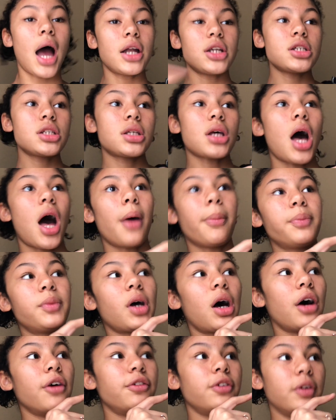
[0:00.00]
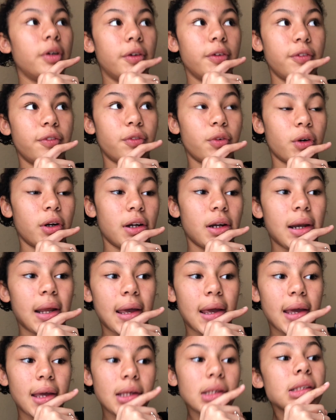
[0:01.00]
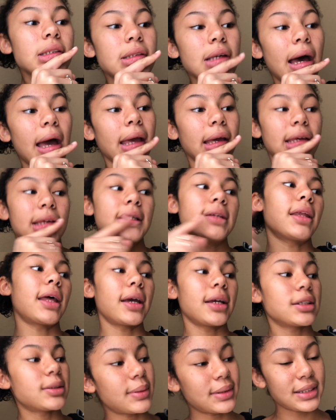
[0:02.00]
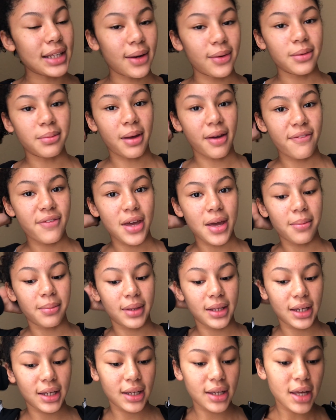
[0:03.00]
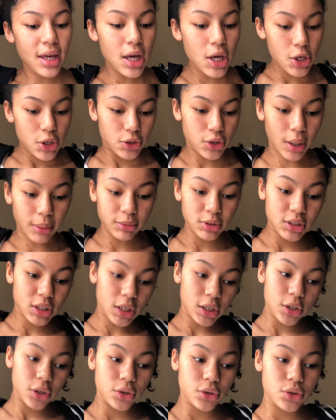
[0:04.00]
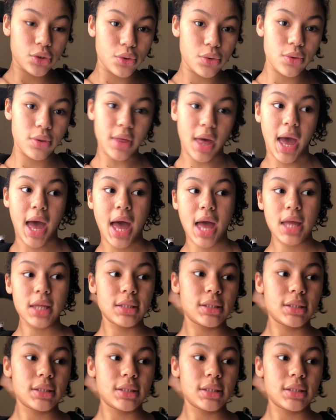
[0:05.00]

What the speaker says: I just hopped off of Fortnite so I can spend time with my family. So I'm just gonna do that.